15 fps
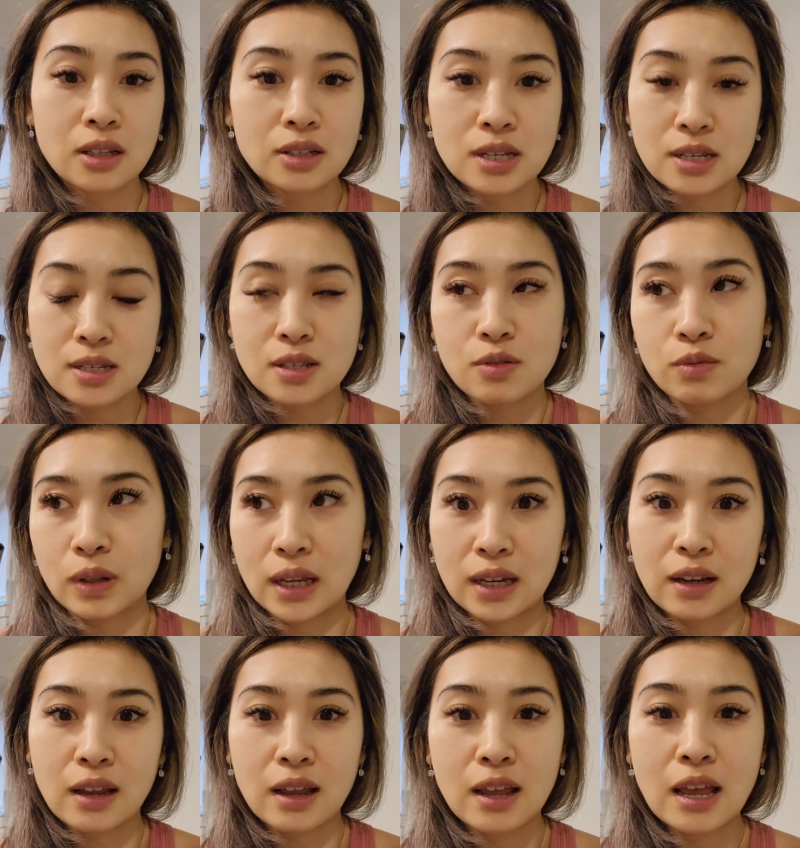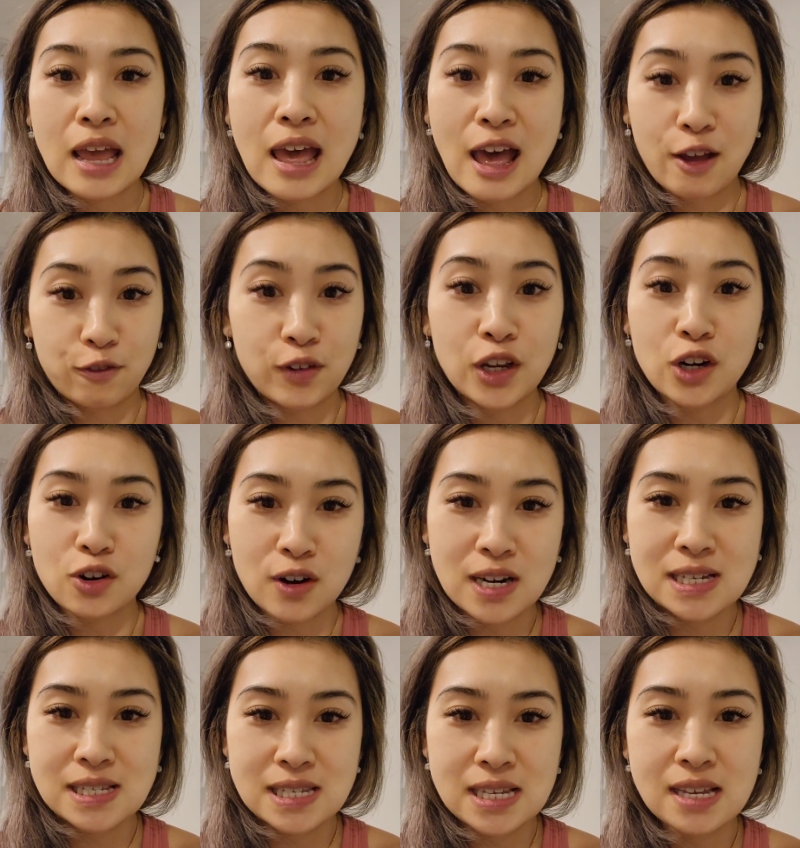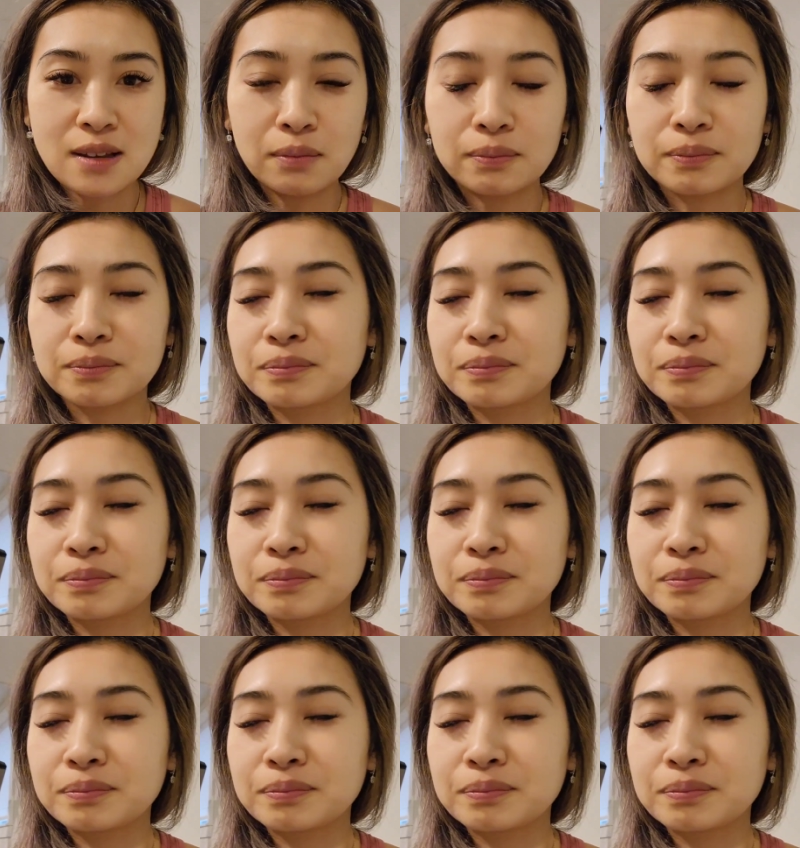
is like effing crazy.